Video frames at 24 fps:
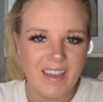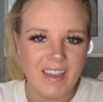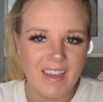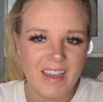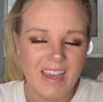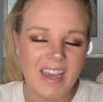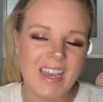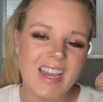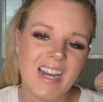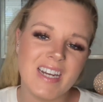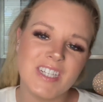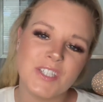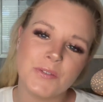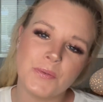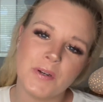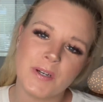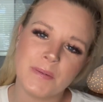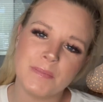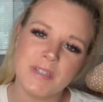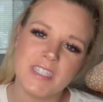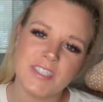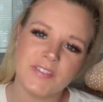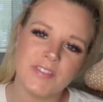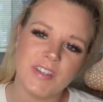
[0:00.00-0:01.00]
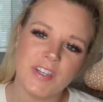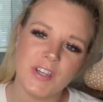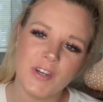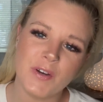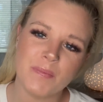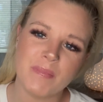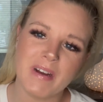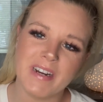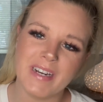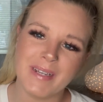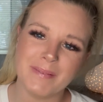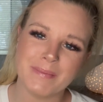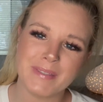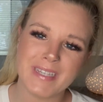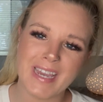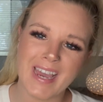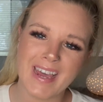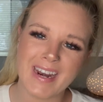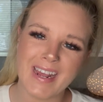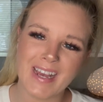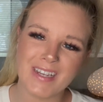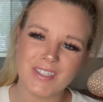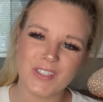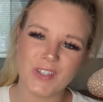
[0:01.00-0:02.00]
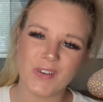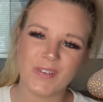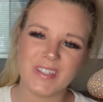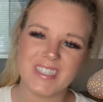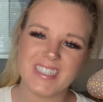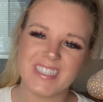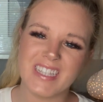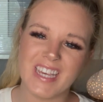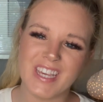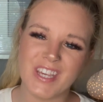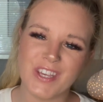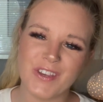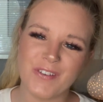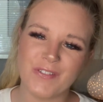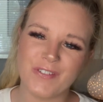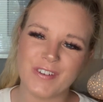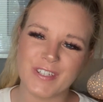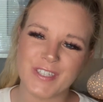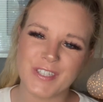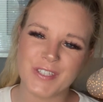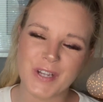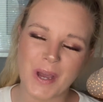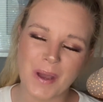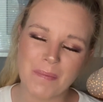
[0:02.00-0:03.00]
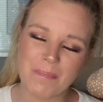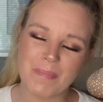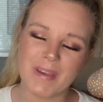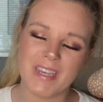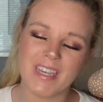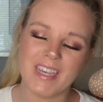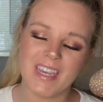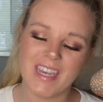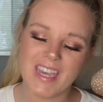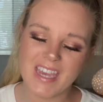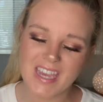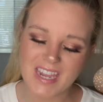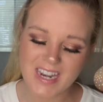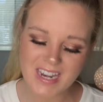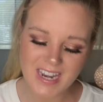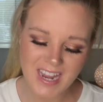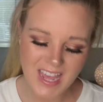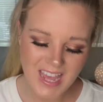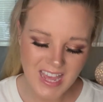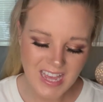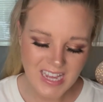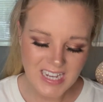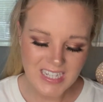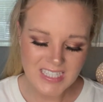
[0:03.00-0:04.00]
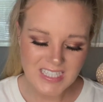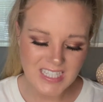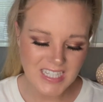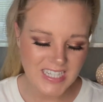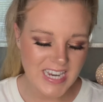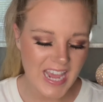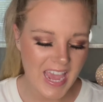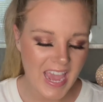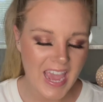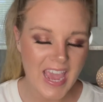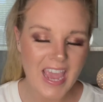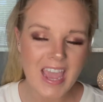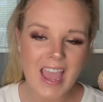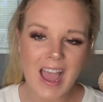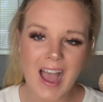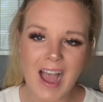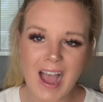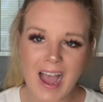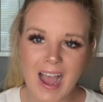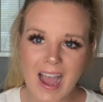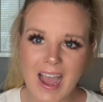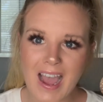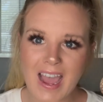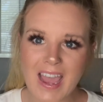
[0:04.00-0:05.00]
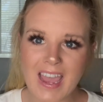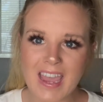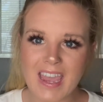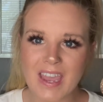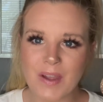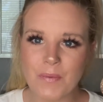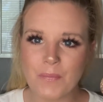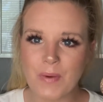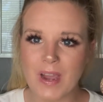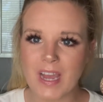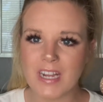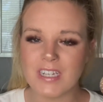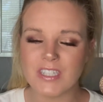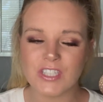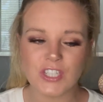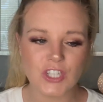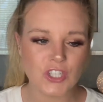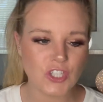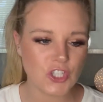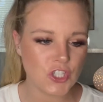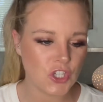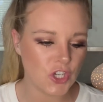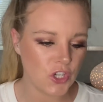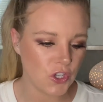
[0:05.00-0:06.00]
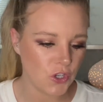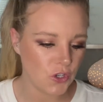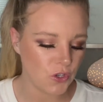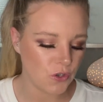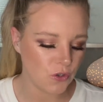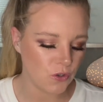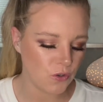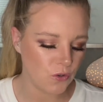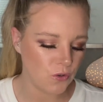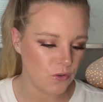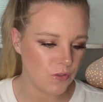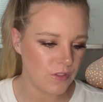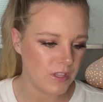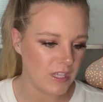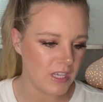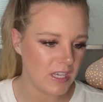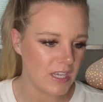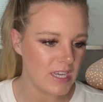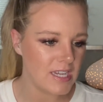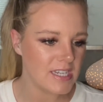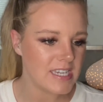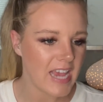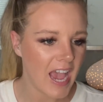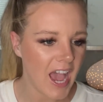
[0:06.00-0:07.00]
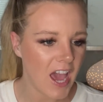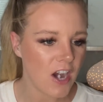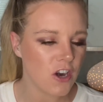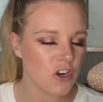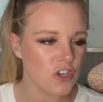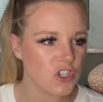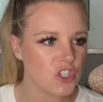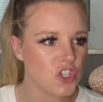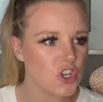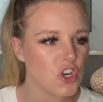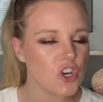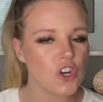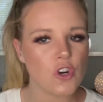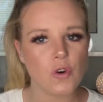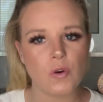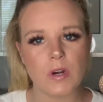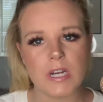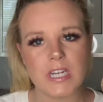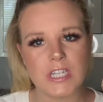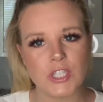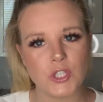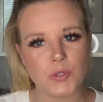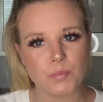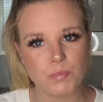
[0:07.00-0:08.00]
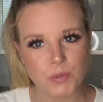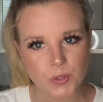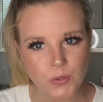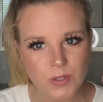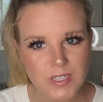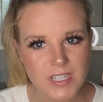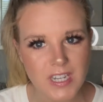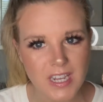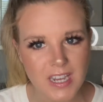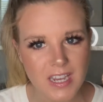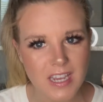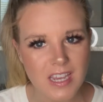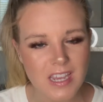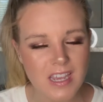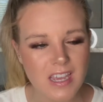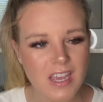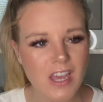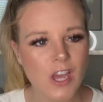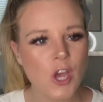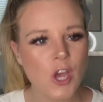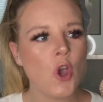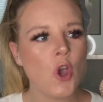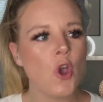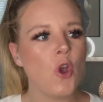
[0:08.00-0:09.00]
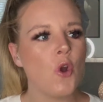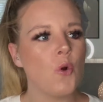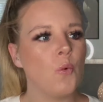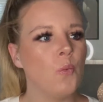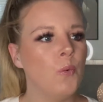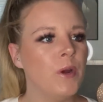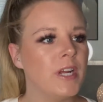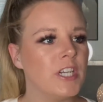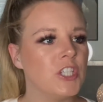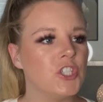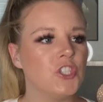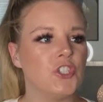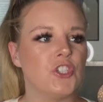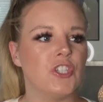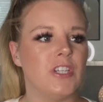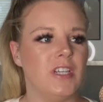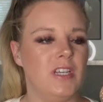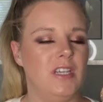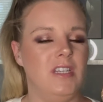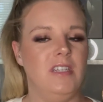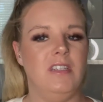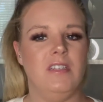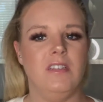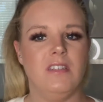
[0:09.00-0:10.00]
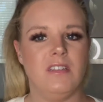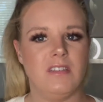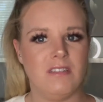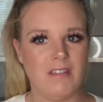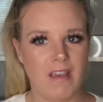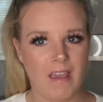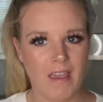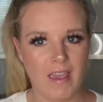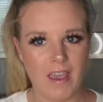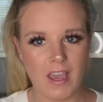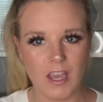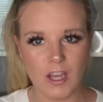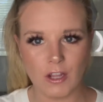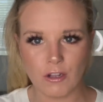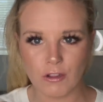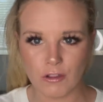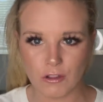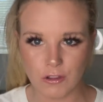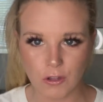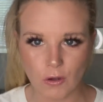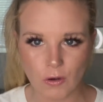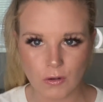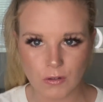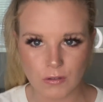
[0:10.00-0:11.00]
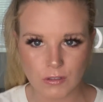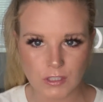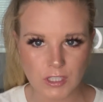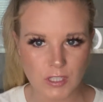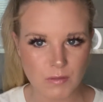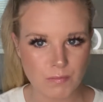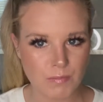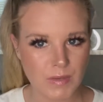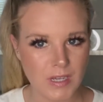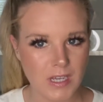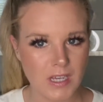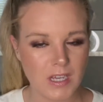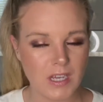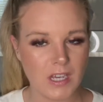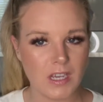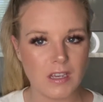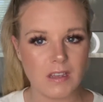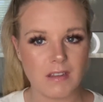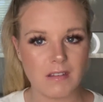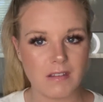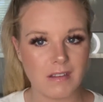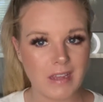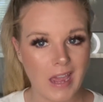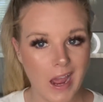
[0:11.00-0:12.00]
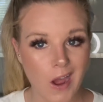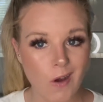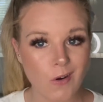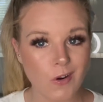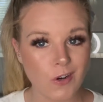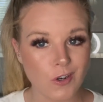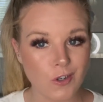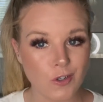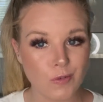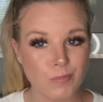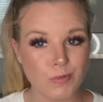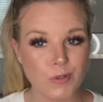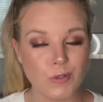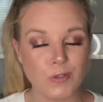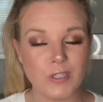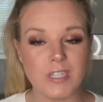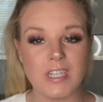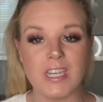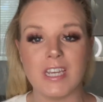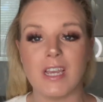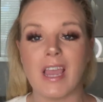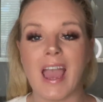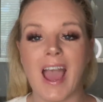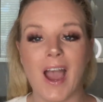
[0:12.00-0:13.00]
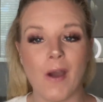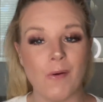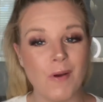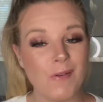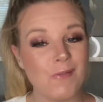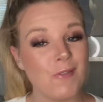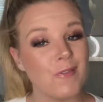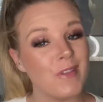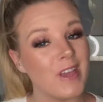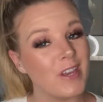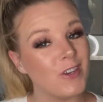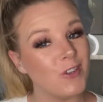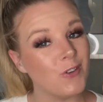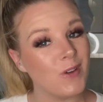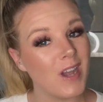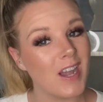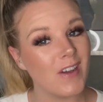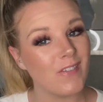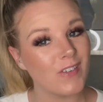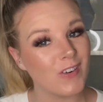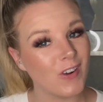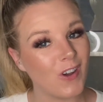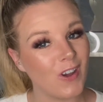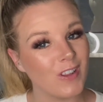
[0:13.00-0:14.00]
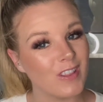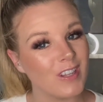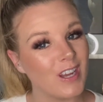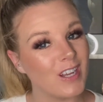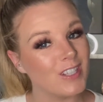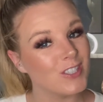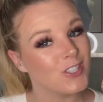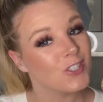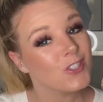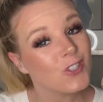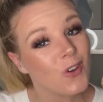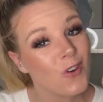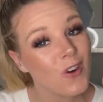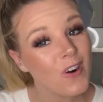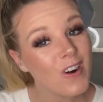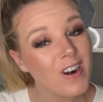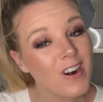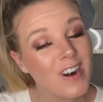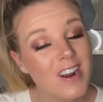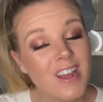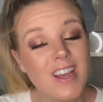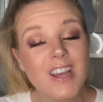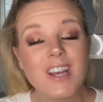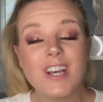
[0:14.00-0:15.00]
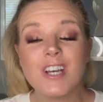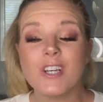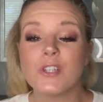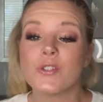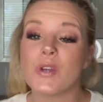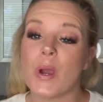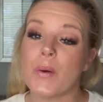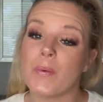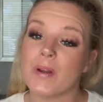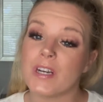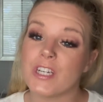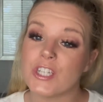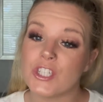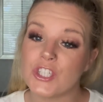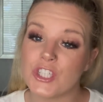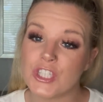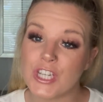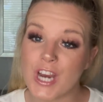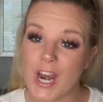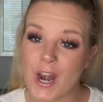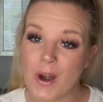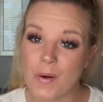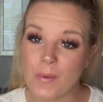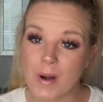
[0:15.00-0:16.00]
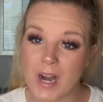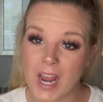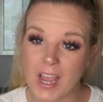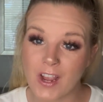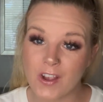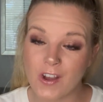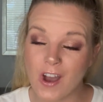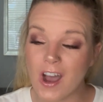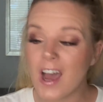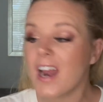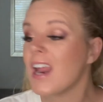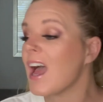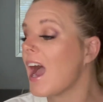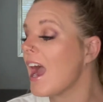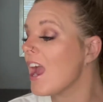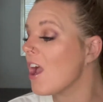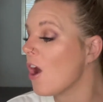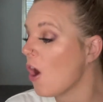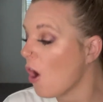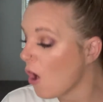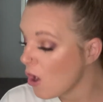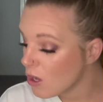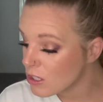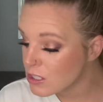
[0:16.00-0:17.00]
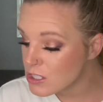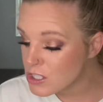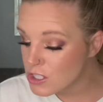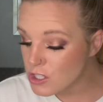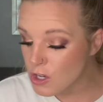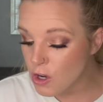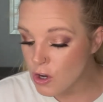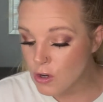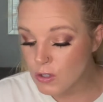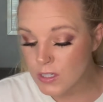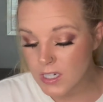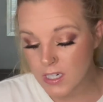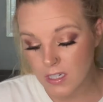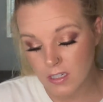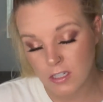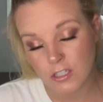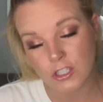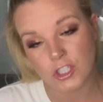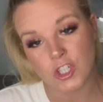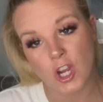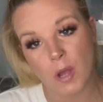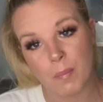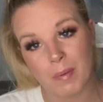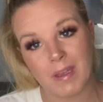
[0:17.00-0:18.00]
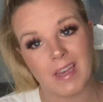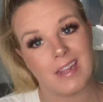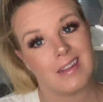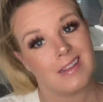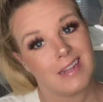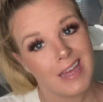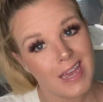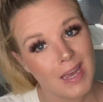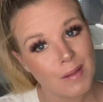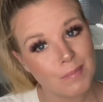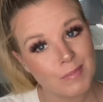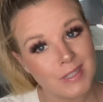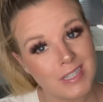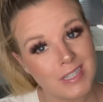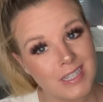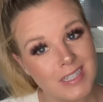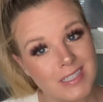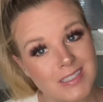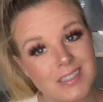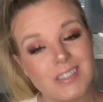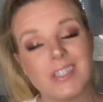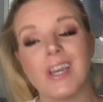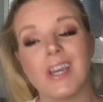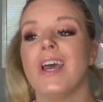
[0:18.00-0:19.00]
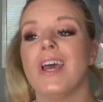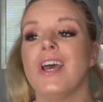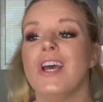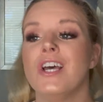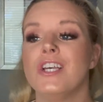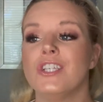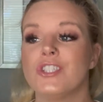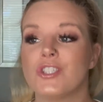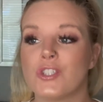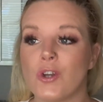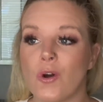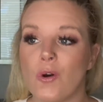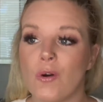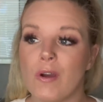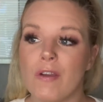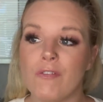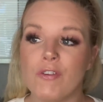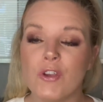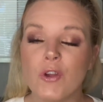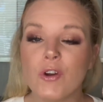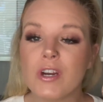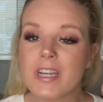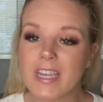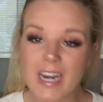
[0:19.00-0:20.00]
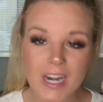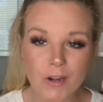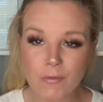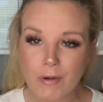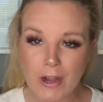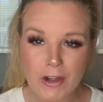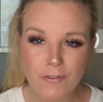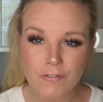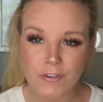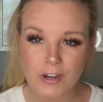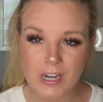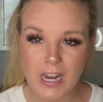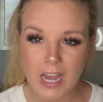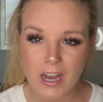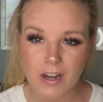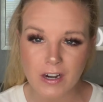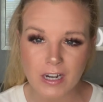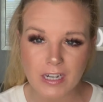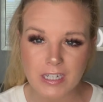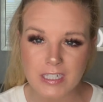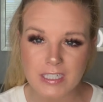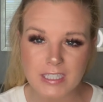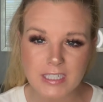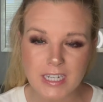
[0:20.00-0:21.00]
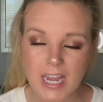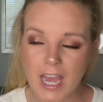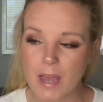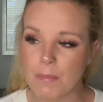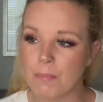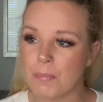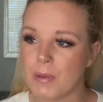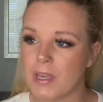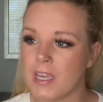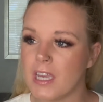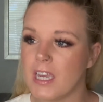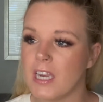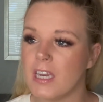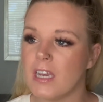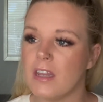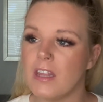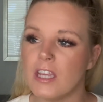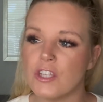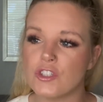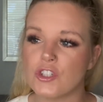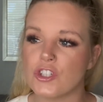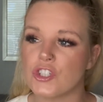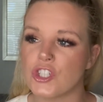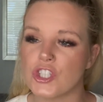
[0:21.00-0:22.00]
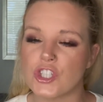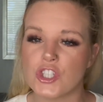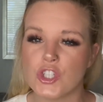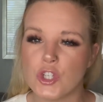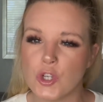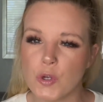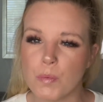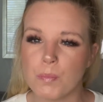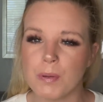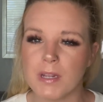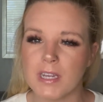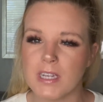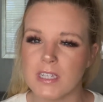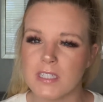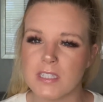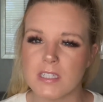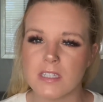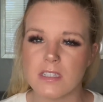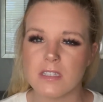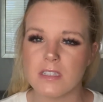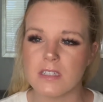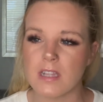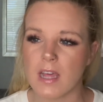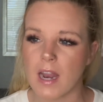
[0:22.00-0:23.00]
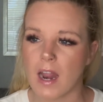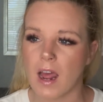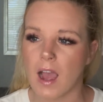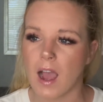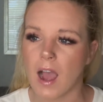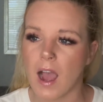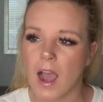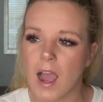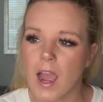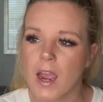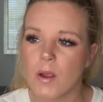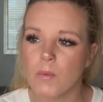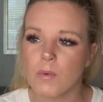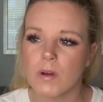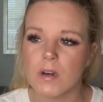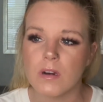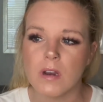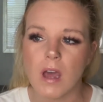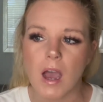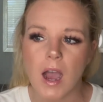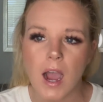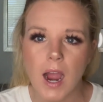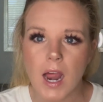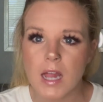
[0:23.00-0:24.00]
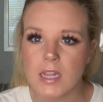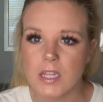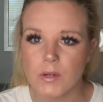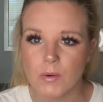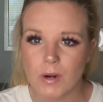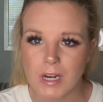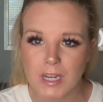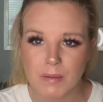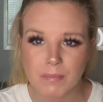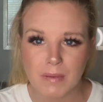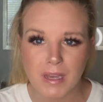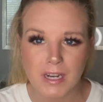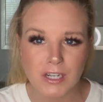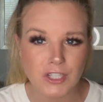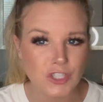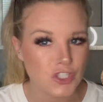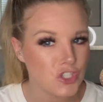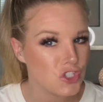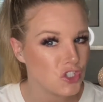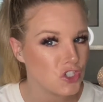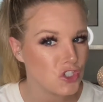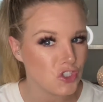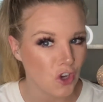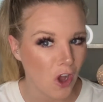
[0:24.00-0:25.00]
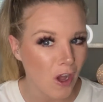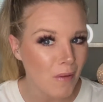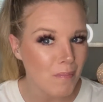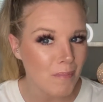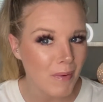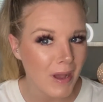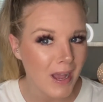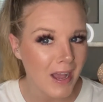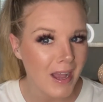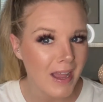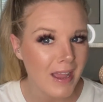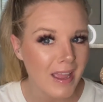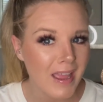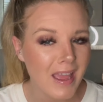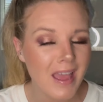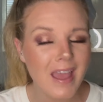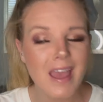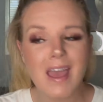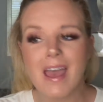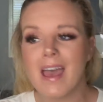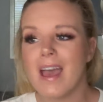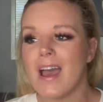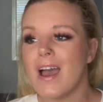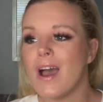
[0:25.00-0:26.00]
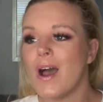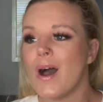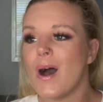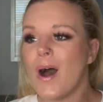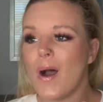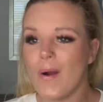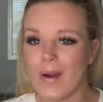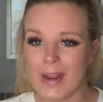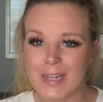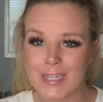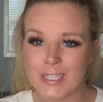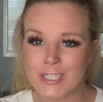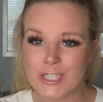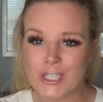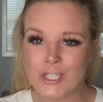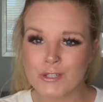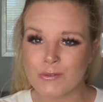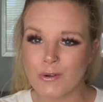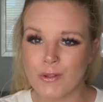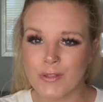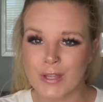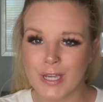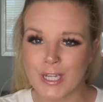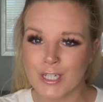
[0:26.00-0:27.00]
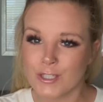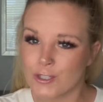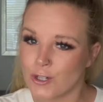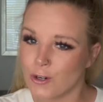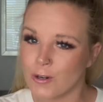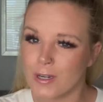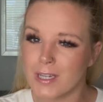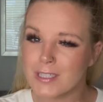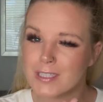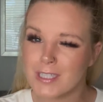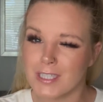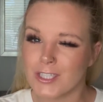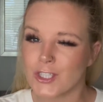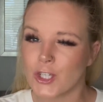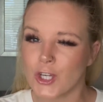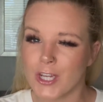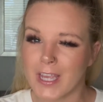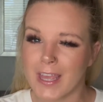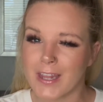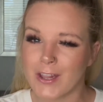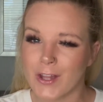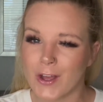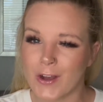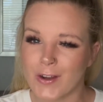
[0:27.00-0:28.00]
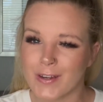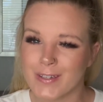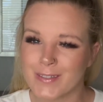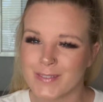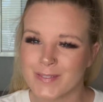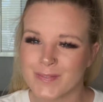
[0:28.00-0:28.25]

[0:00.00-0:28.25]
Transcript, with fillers: Hey guys, welcome to this video. My name's Kat. As always, thank you for stopping in. Today, I went to the Tattered Turquoise Boutique, which is a local to me cowgirl boutique. However, they do have an online store. So I wanted to share what I got. I also did a little shopping at Lammle's. So if you're getting ready for Calgary Stampede, these are just two places that I would highly recommend to stop by. All right, let's just roll the intro because this could get long.